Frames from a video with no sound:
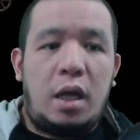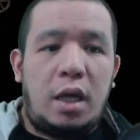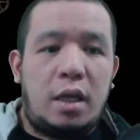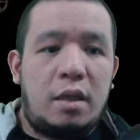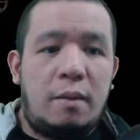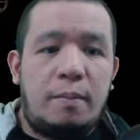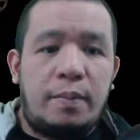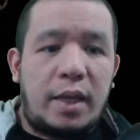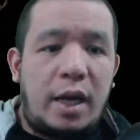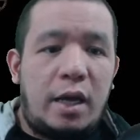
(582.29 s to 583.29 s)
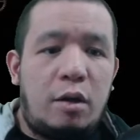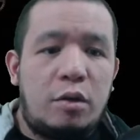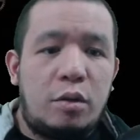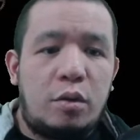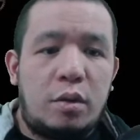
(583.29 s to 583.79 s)
And I
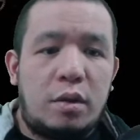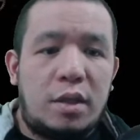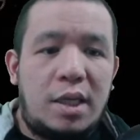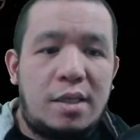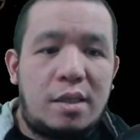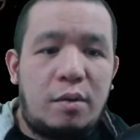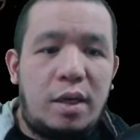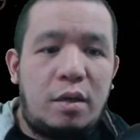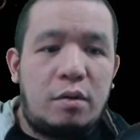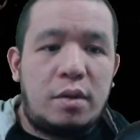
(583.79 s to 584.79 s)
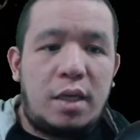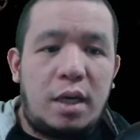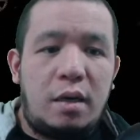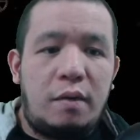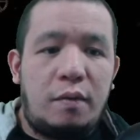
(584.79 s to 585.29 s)
also took these three nodes
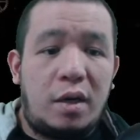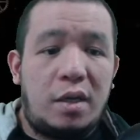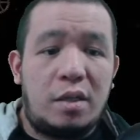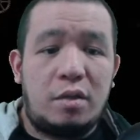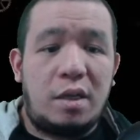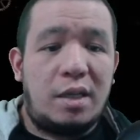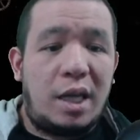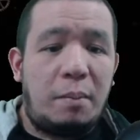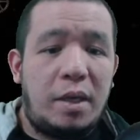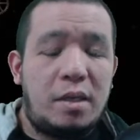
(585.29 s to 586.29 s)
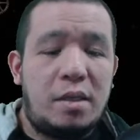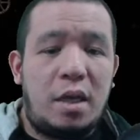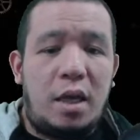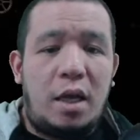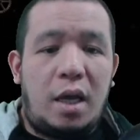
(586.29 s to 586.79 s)
here for additional damage,
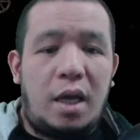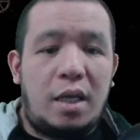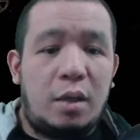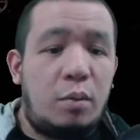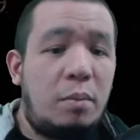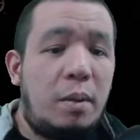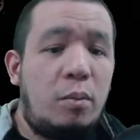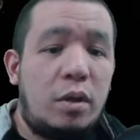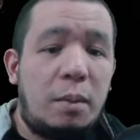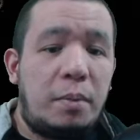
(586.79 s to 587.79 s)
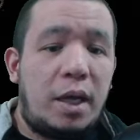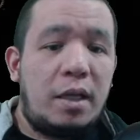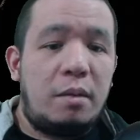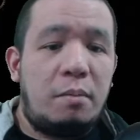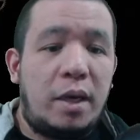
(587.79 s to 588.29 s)
and it will be
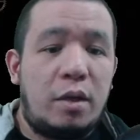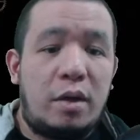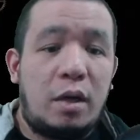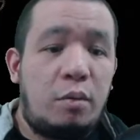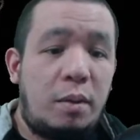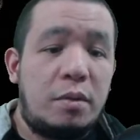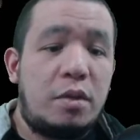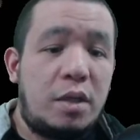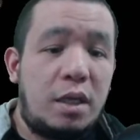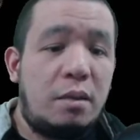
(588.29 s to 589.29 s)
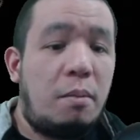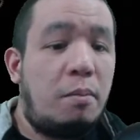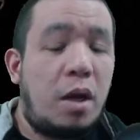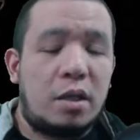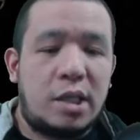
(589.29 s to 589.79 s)
multiplied by your equipped shield
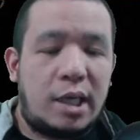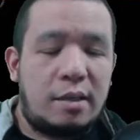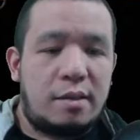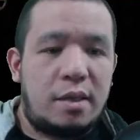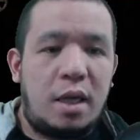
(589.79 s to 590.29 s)
block chance.